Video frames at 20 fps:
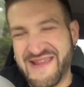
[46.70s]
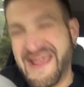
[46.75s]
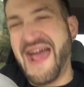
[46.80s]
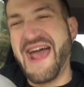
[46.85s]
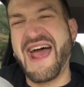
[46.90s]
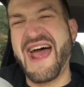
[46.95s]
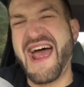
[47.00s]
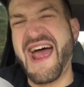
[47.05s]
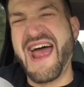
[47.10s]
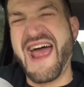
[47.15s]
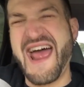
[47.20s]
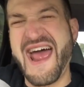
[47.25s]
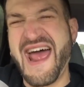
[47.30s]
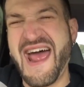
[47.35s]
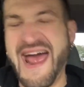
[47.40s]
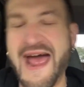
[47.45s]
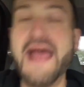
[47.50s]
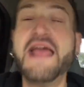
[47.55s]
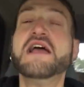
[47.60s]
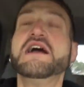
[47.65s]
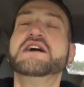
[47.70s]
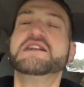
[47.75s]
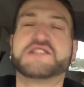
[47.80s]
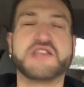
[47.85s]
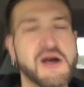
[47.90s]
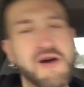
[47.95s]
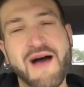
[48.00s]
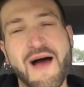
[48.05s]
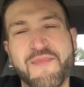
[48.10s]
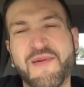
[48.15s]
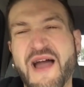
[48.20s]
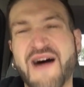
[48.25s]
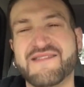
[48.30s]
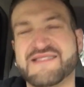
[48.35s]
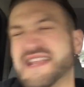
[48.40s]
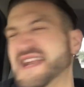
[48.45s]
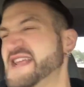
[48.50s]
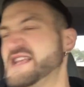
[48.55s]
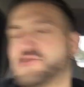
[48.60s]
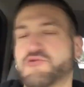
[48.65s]
Yeah, Duhop
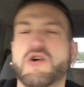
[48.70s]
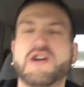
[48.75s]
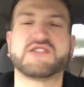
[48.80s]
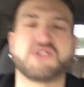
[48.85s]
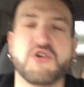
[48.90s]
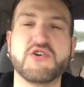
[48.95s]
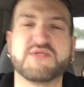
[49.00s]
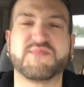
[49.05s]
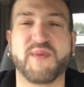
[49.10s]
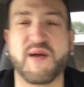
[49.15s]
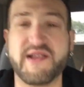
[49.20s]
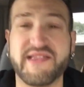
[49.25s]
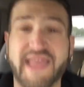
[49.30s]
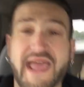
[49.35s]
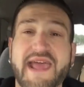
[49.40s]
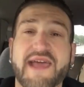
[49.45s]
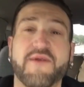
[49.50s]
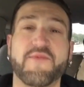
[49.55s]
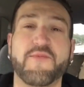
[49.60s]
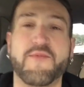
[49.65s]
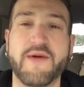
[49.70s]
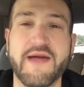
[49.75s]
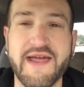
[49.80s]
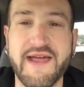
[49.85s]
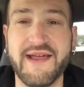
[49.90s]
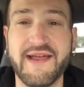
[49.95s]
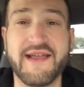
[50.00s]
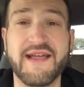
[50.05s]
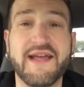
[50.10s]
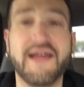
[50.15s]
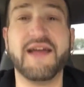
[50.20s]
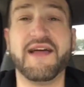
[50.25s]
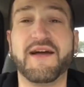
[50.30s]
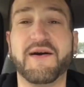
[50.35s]
loves it. It's Roscoe's birthday, and we.